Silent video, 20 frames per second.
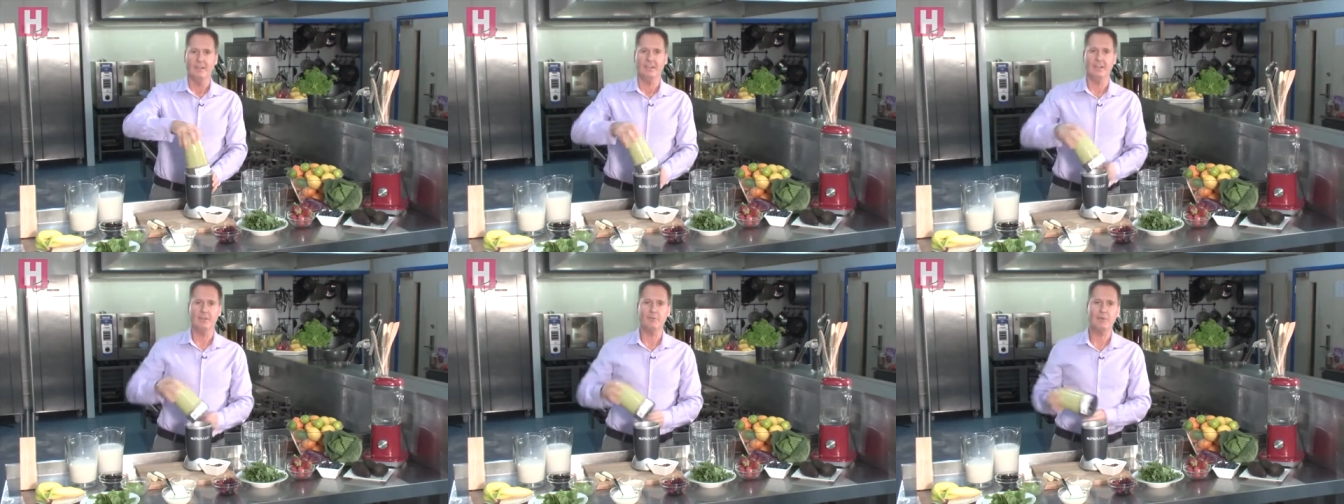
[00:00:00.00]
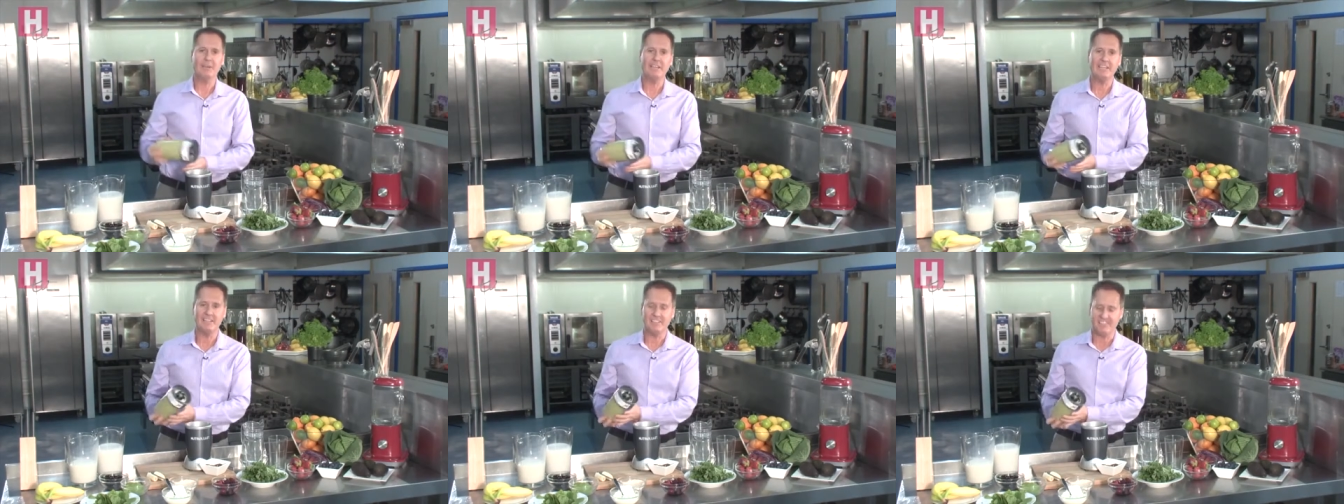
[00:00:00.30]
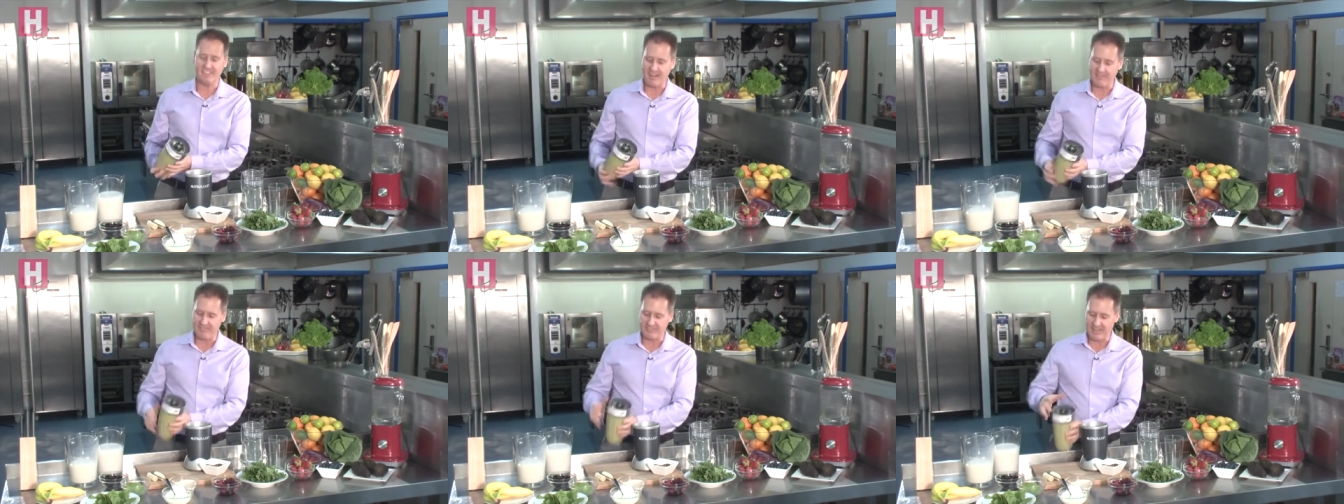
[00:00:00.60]
it really is
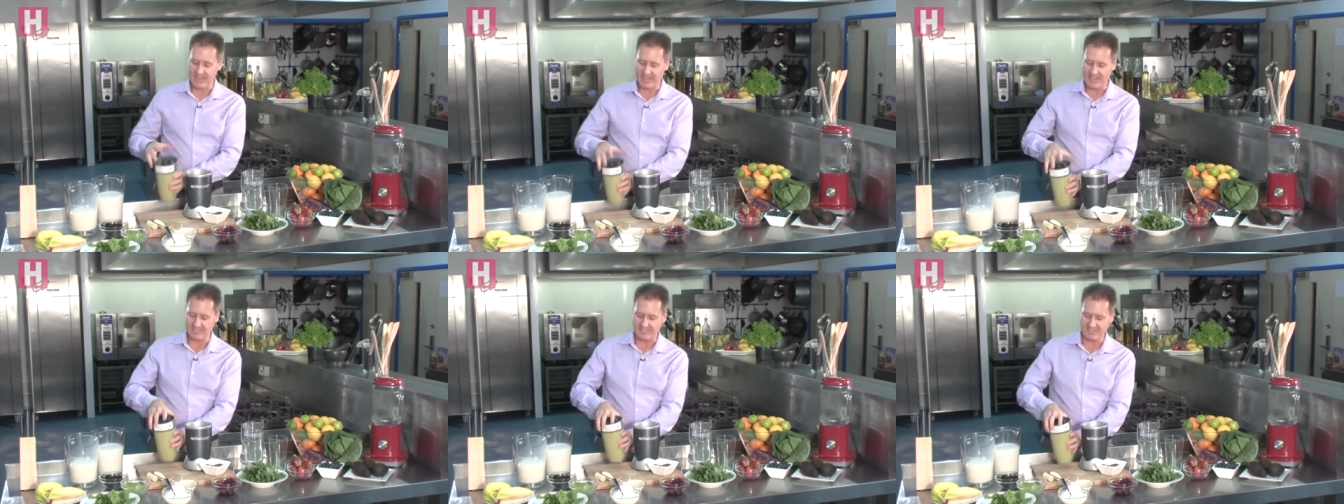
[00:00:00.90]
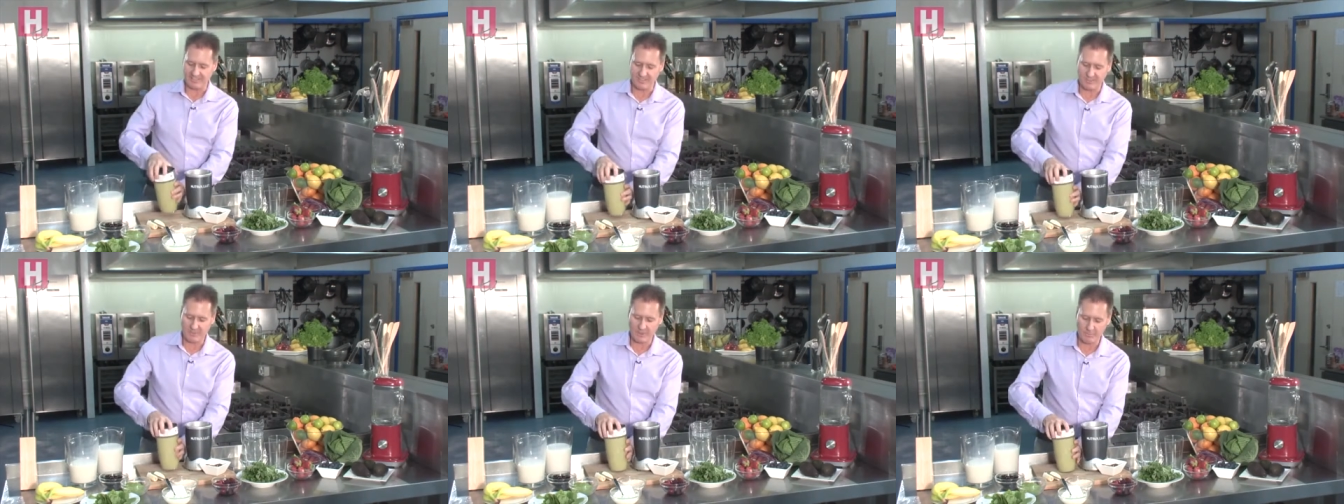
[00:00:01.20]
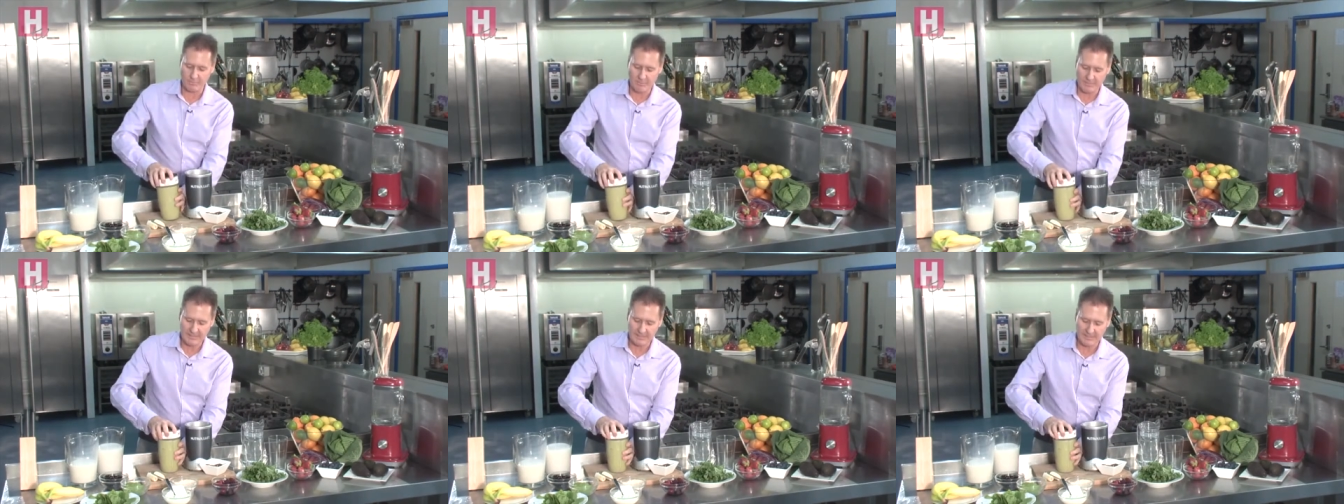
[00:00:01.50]
that fast and
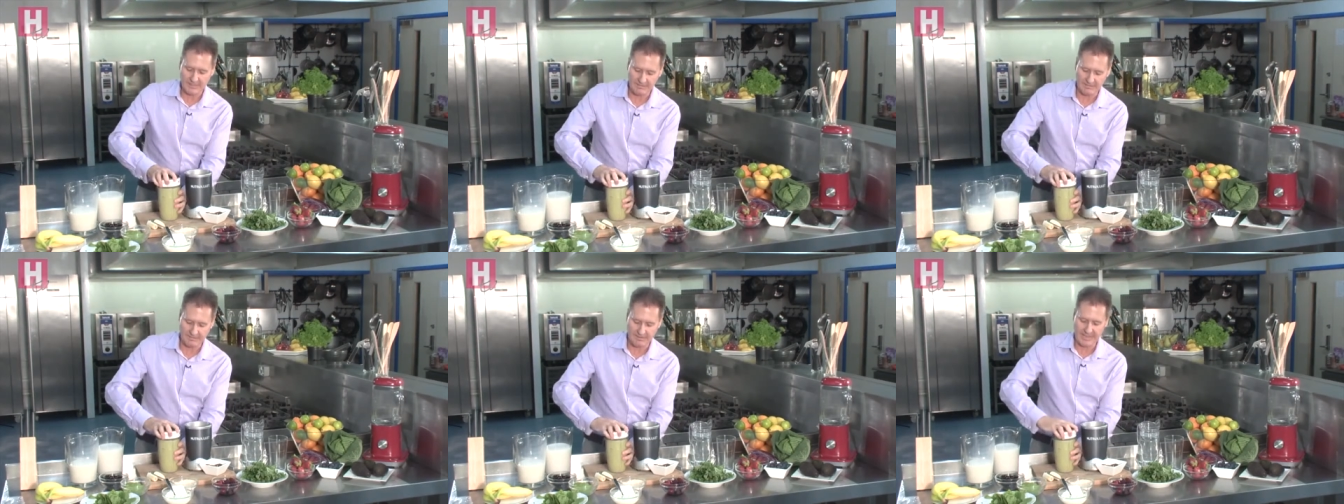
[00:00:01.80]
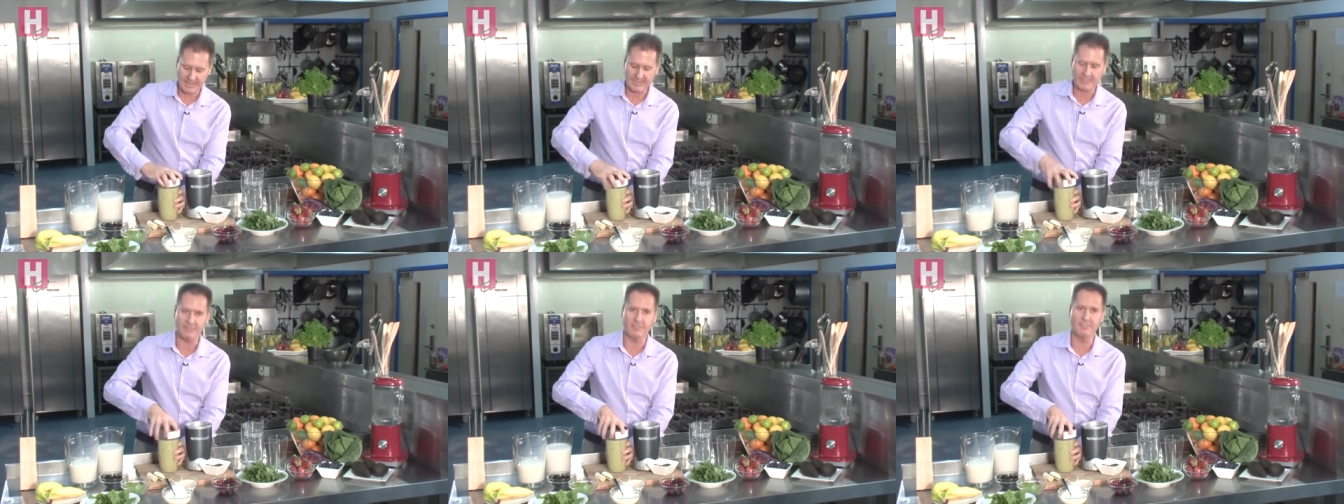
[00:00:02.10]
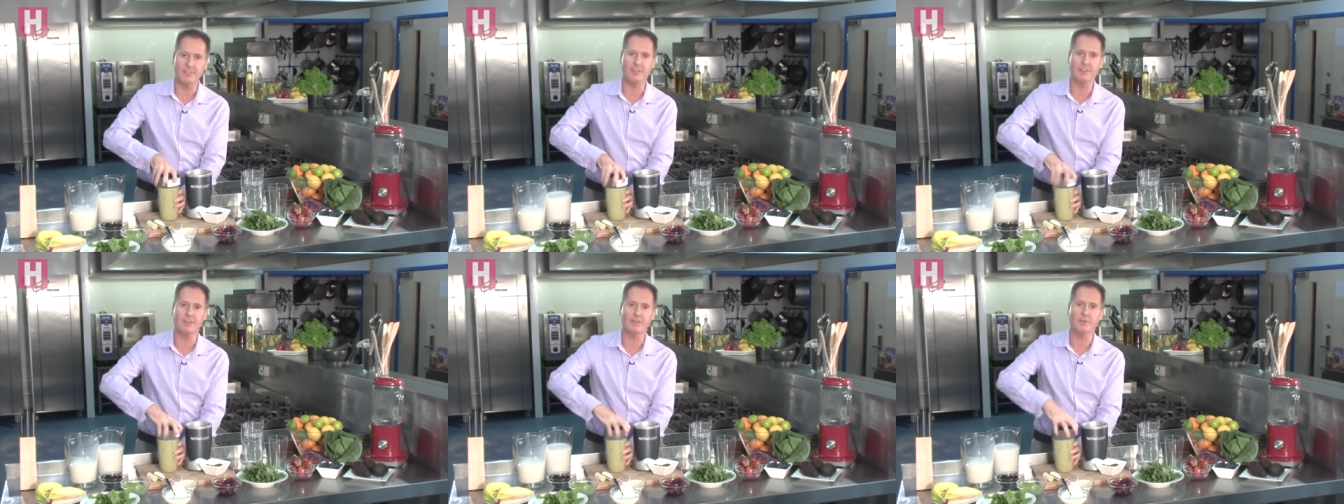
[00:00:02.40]
don't be afraid of
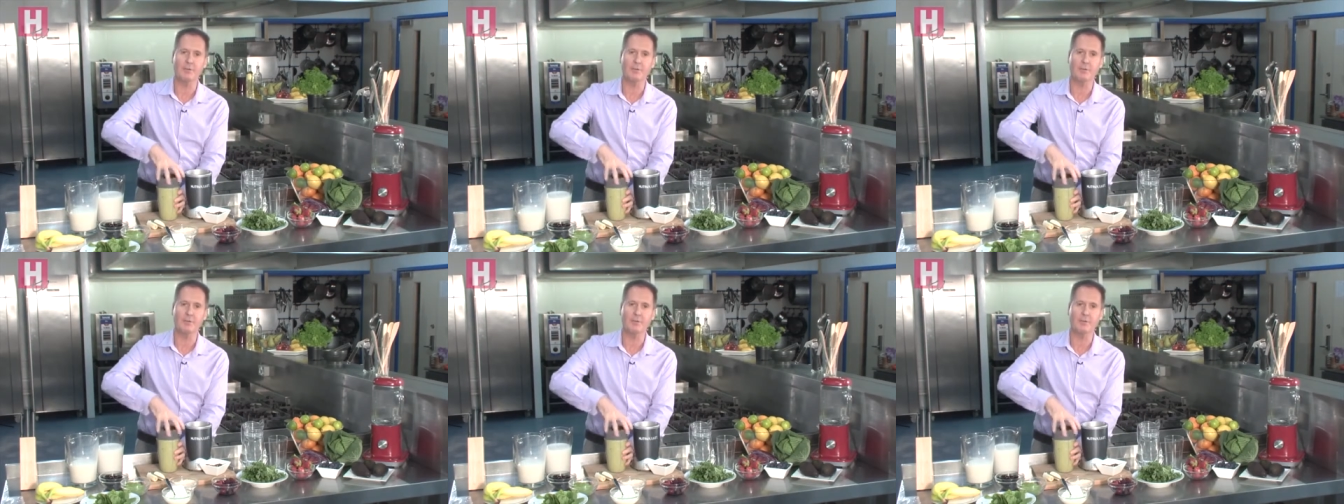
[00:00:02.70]
the